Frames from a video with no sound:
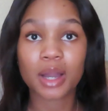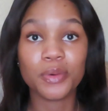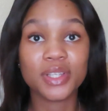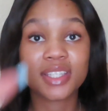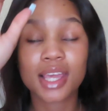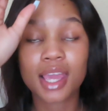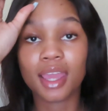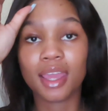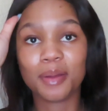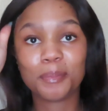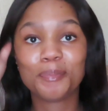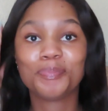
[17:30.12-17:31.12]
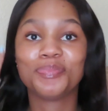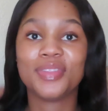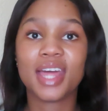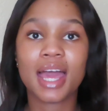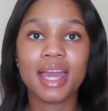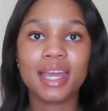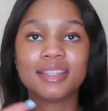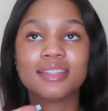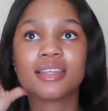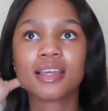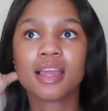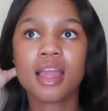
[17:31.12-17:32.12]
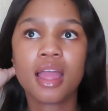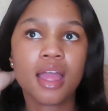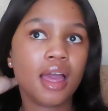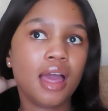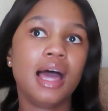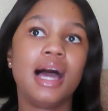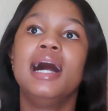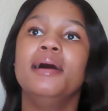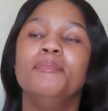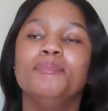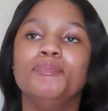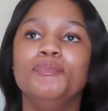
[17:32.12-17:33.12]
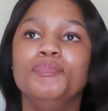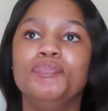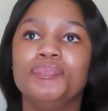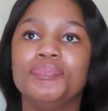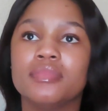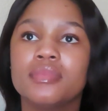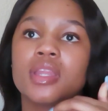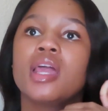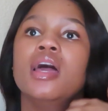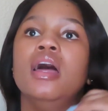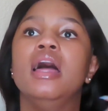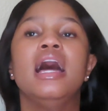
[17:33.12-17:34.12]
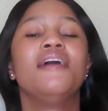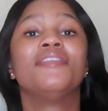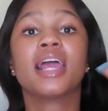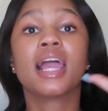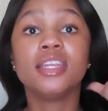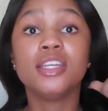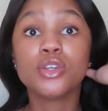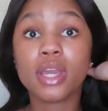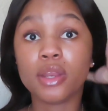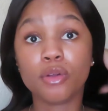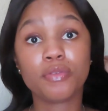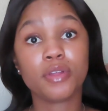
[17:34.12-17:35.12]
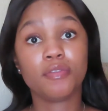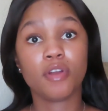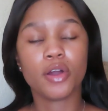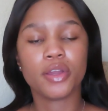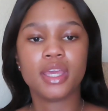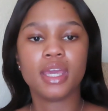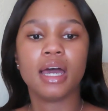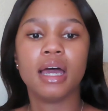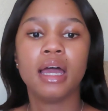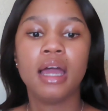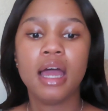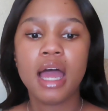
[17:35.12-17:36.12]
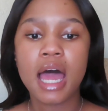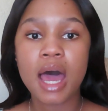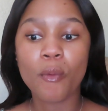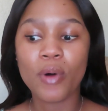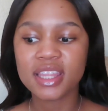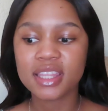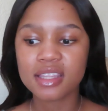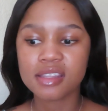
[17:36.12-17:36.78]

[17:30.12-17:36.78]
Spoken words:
was saying that I feel like I need to end off the vlog here. One